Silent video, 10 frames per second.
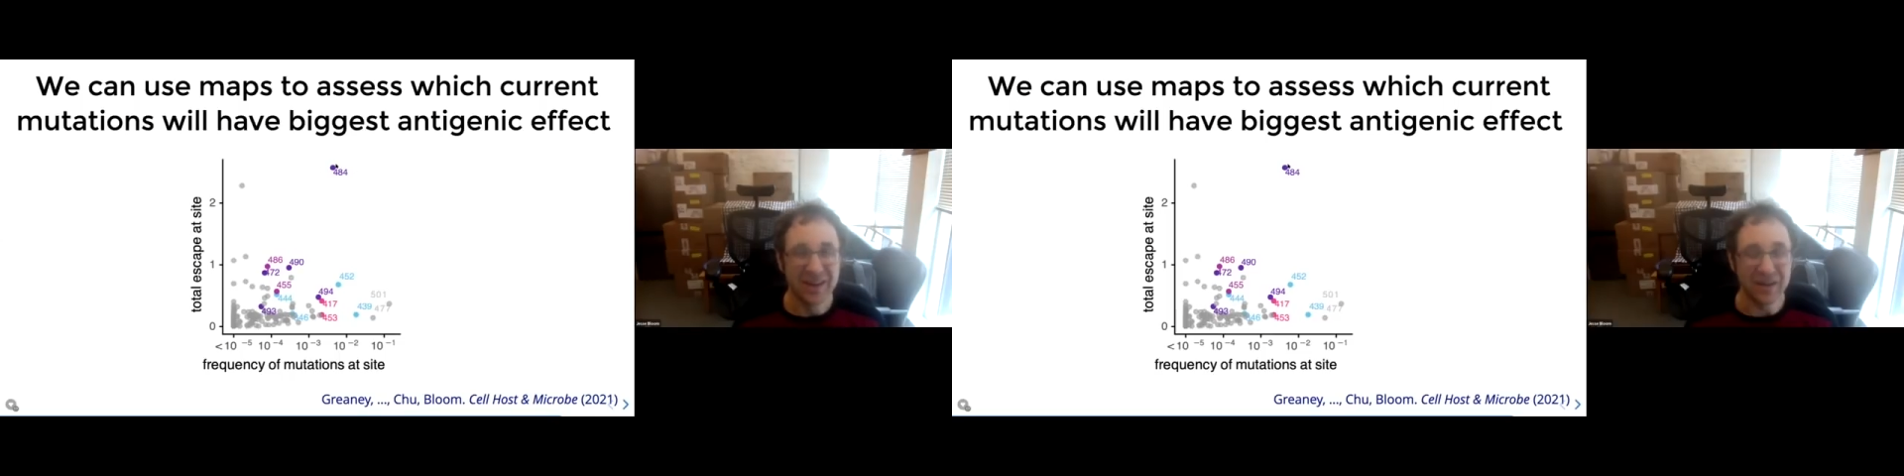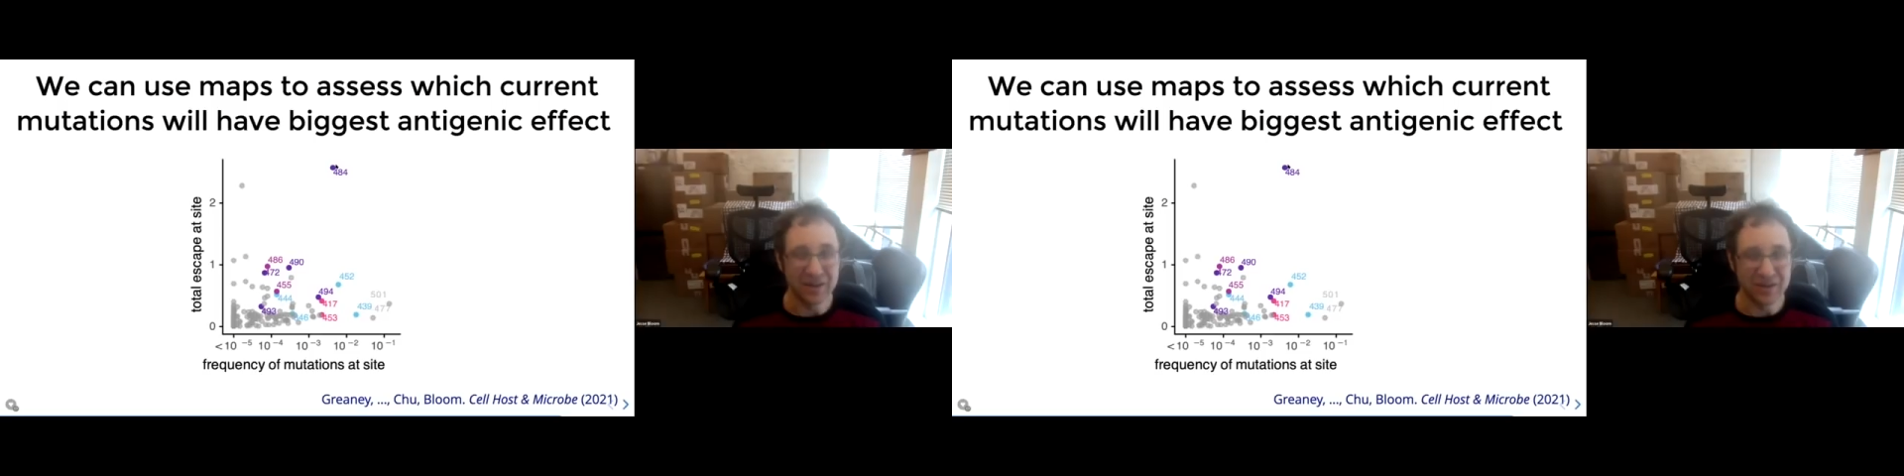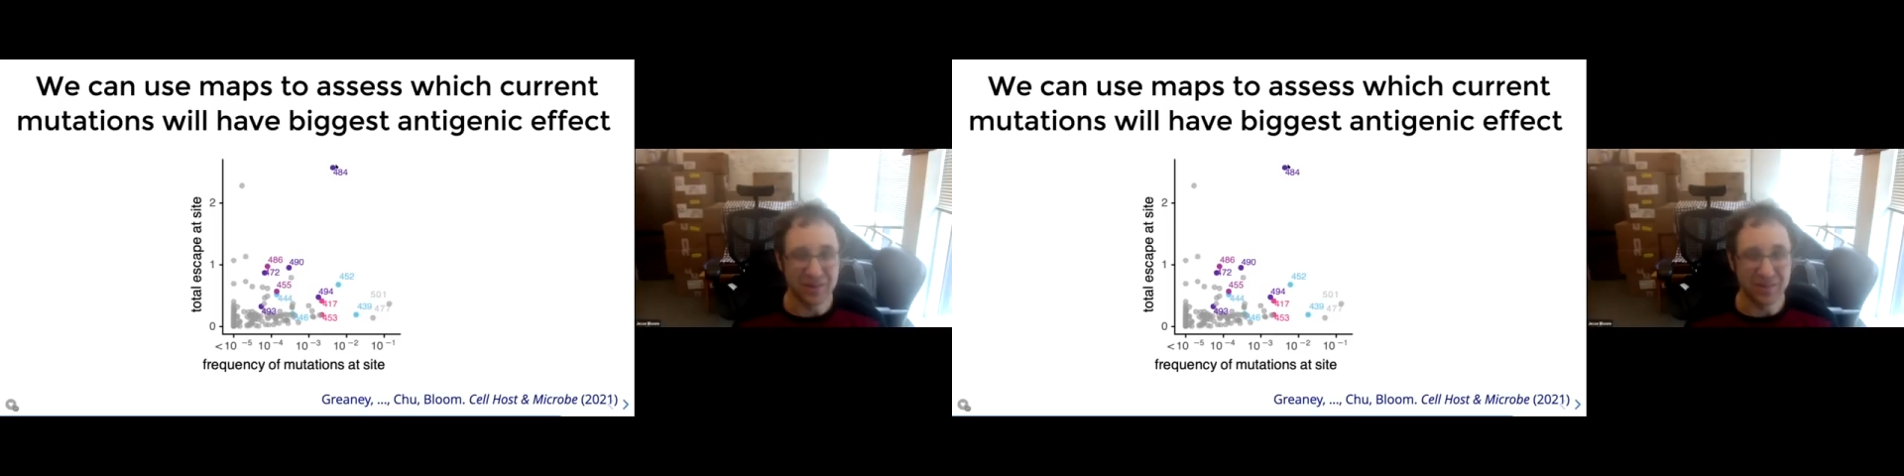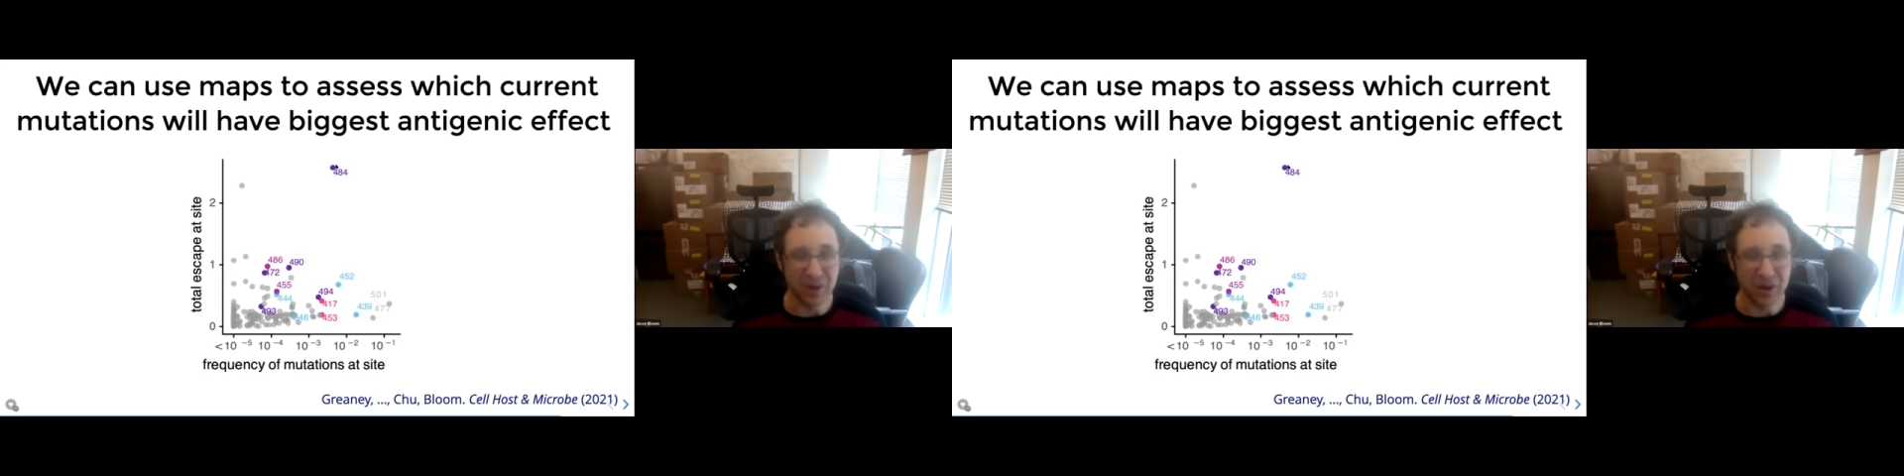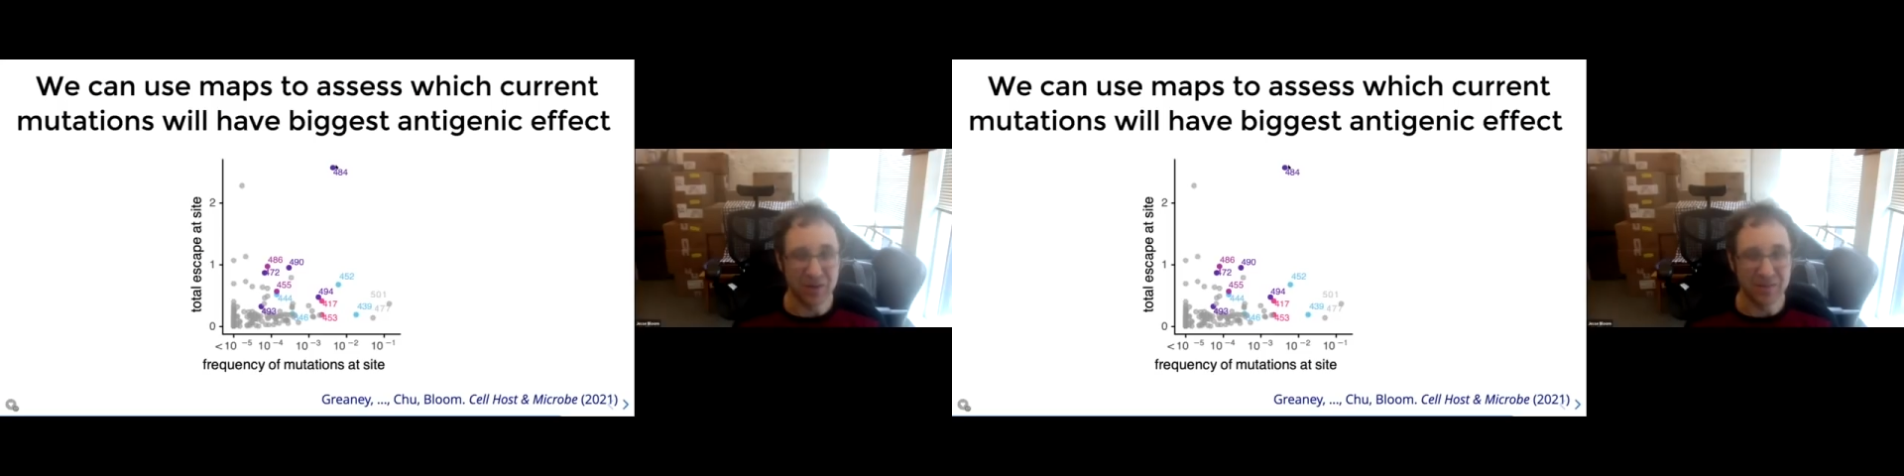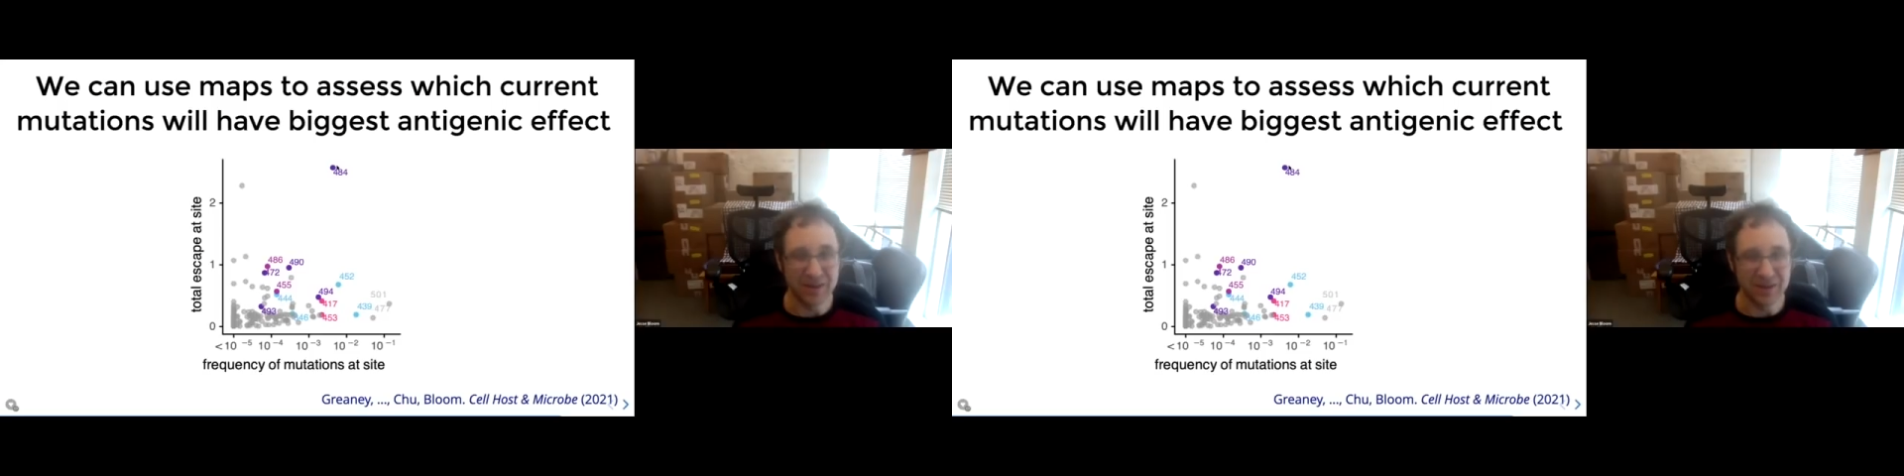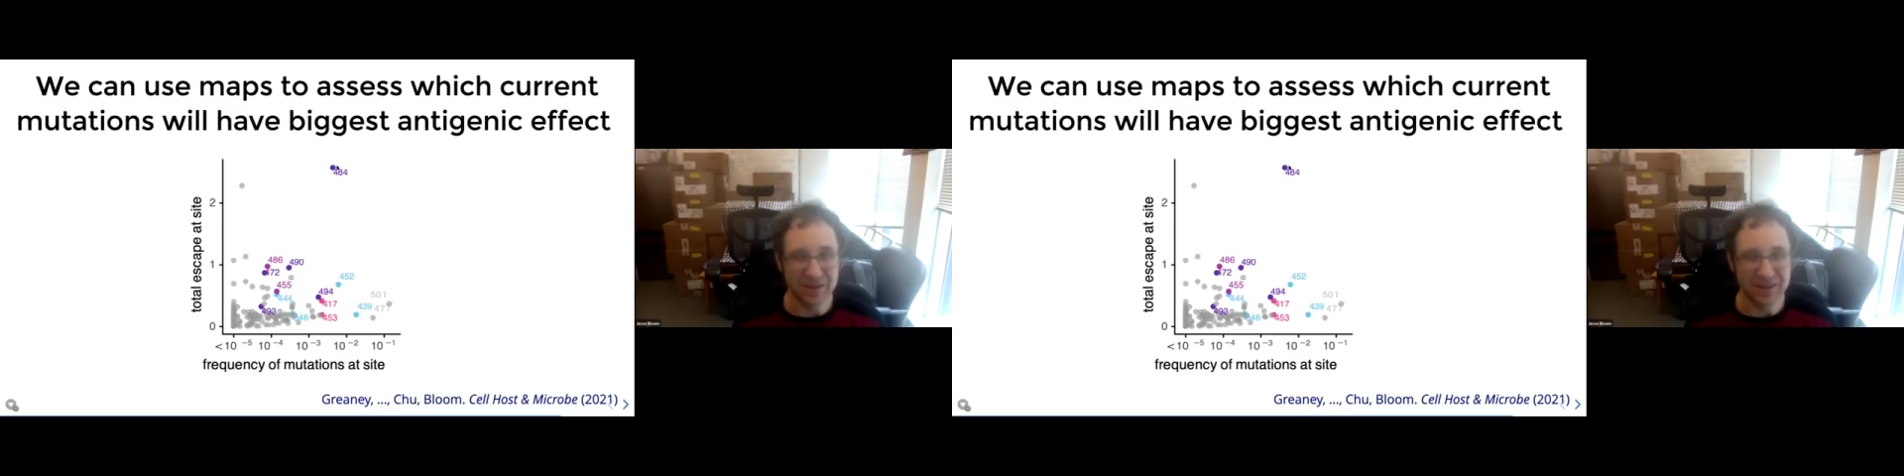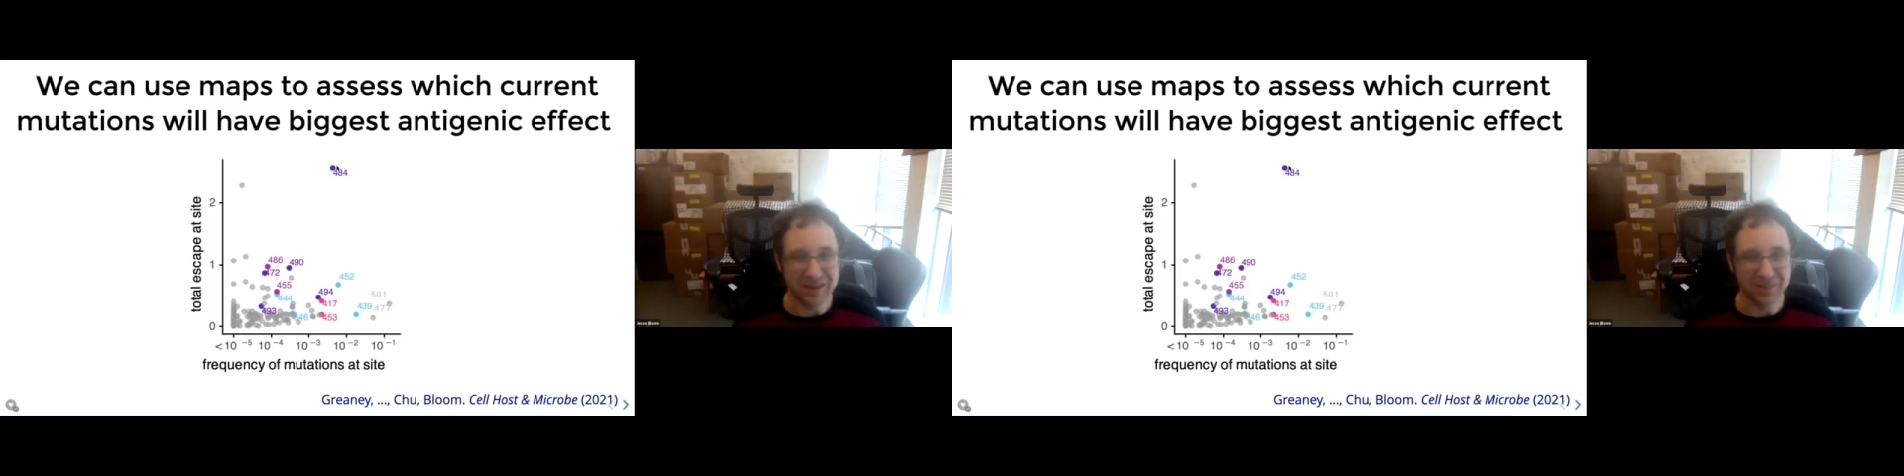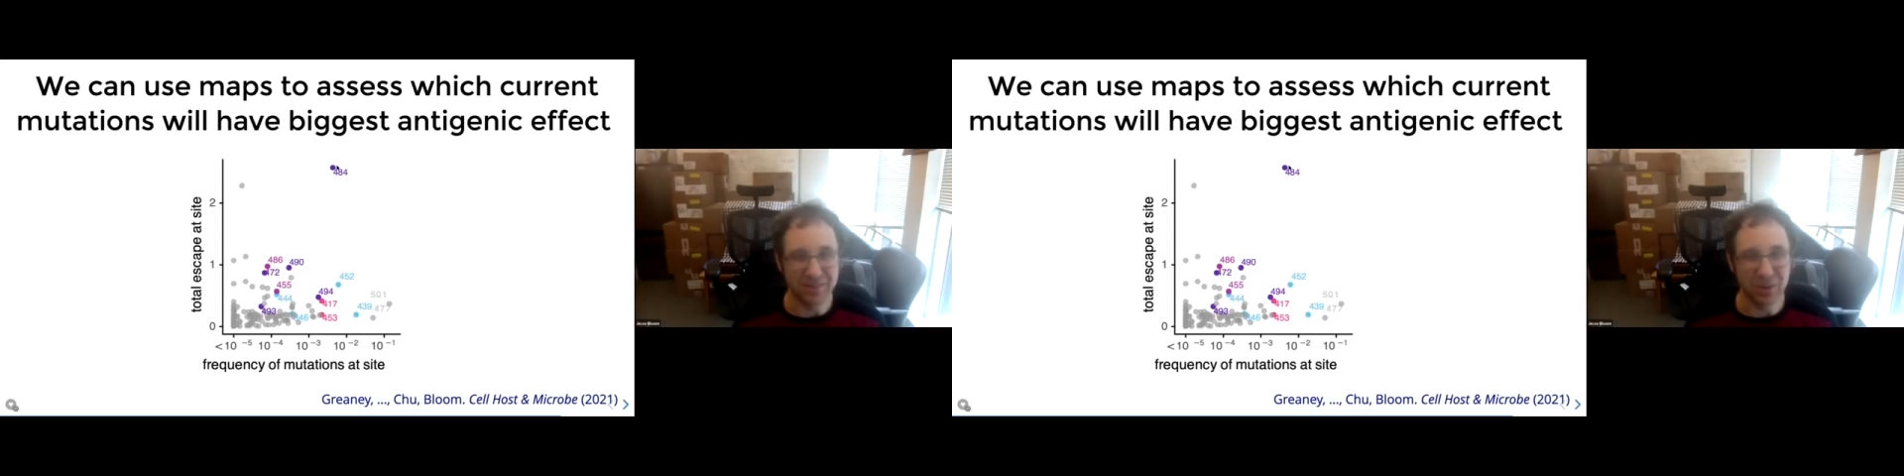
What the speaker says: at least in part because it's such a